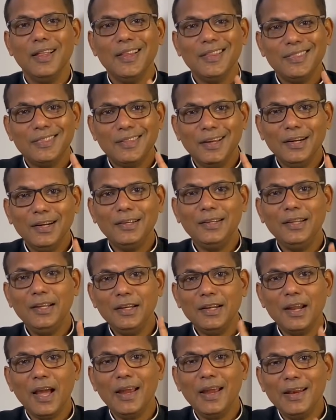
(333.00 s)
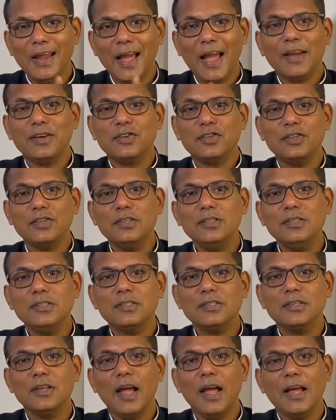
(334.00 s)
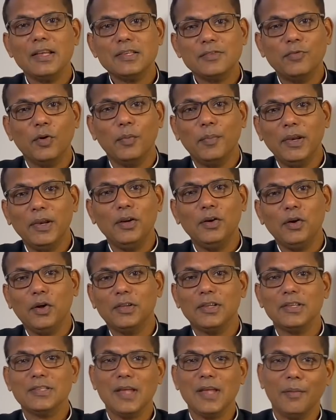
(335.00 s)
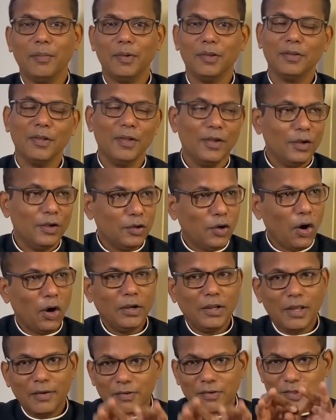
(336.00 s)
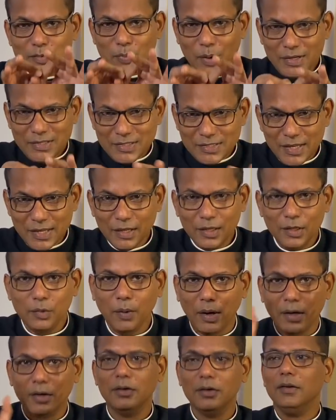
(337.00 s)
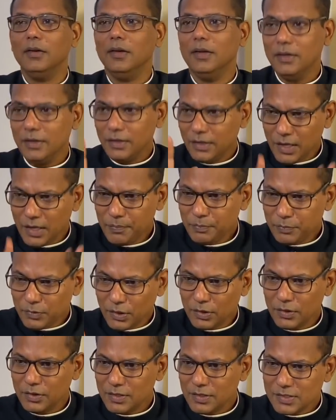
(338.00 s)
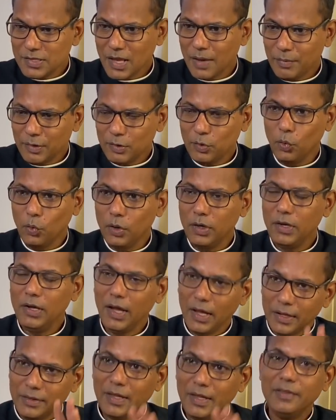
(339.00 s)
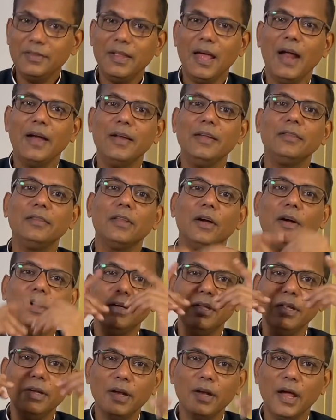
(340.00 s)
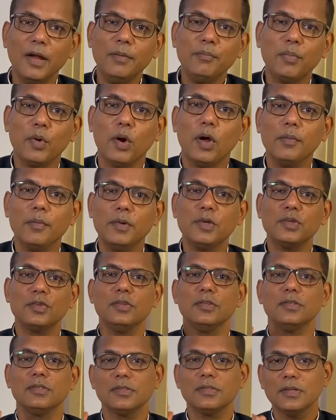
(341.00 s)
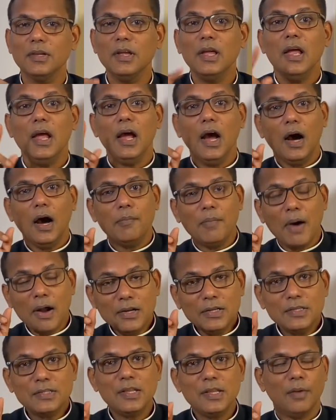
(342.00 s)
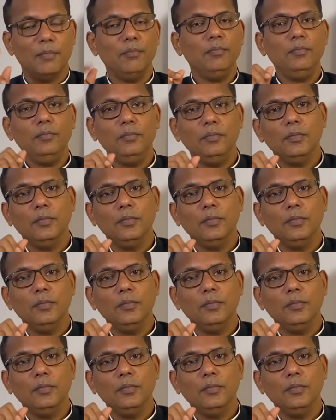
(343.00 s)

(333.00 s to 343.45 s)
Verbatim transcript: 39 actions as forbidden on the Sabbath. God gave us one single one, keep the Sabbath holy, and then they added 39 prohibitions. Amongst them